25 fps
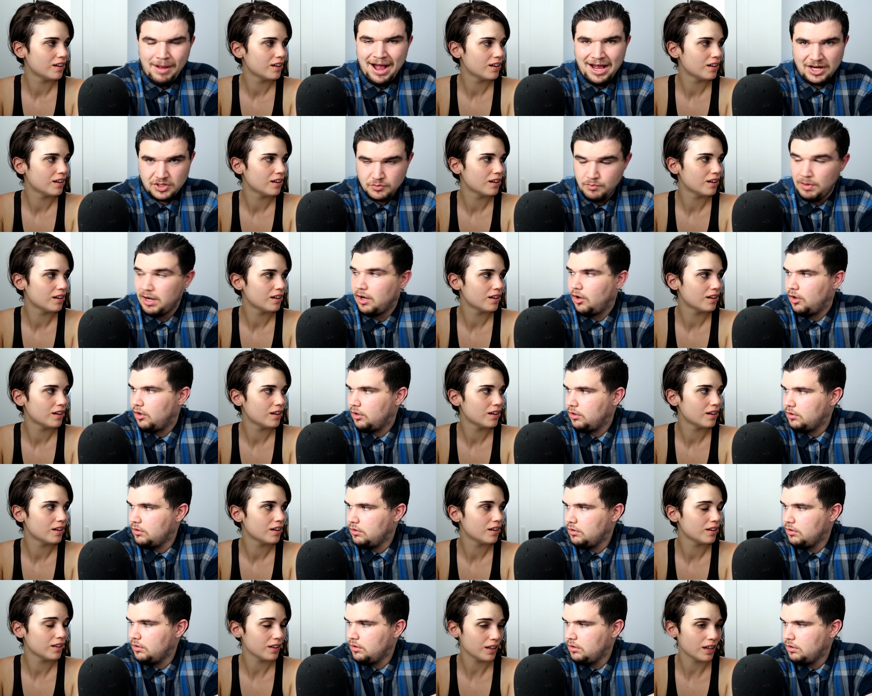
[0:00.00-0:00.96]
Speaker 1: a marshmallow.
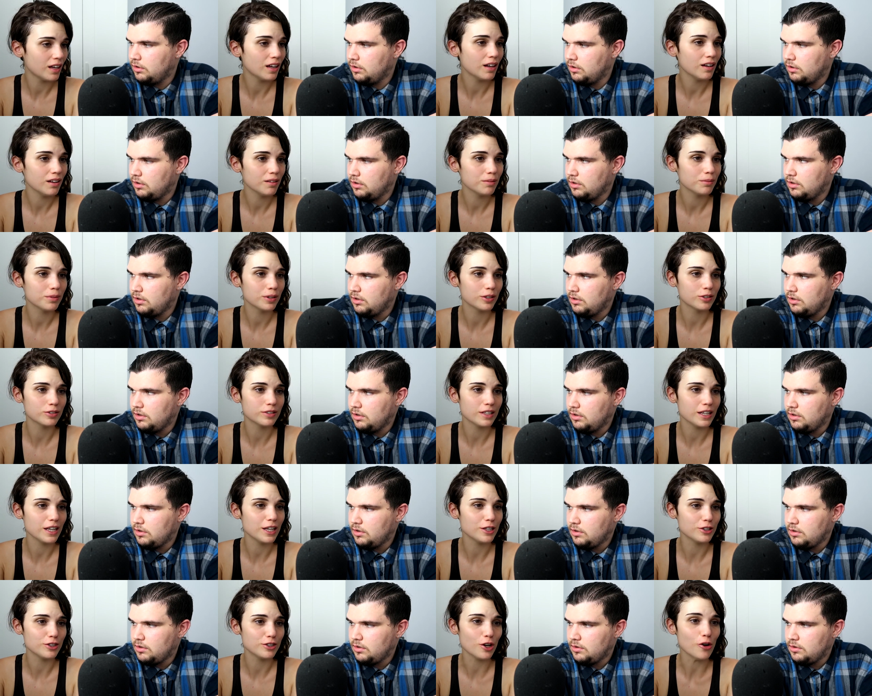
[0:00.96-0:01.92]
Speaker 2: Yeah, because
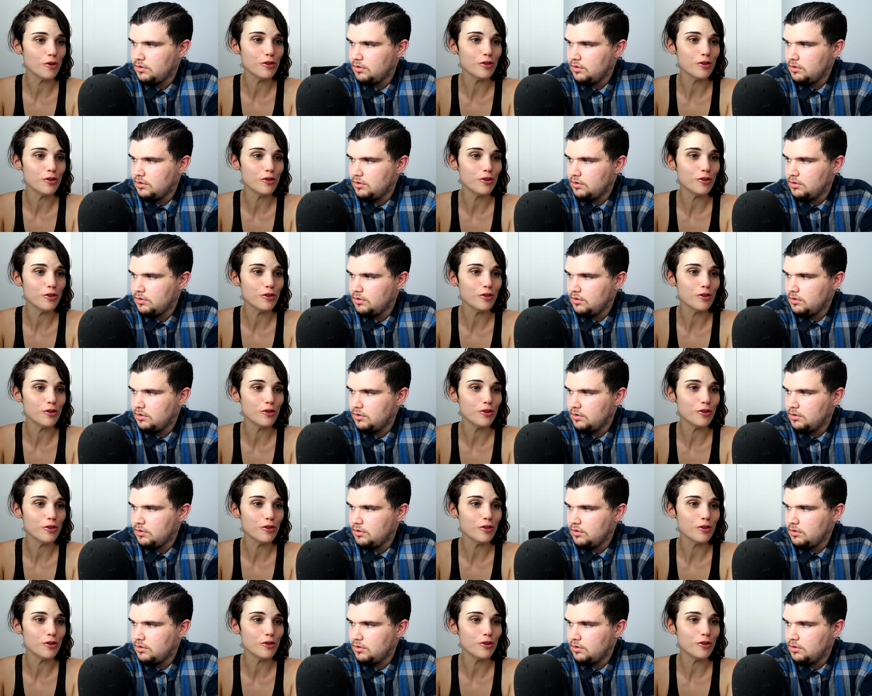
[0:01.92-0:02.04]
they eat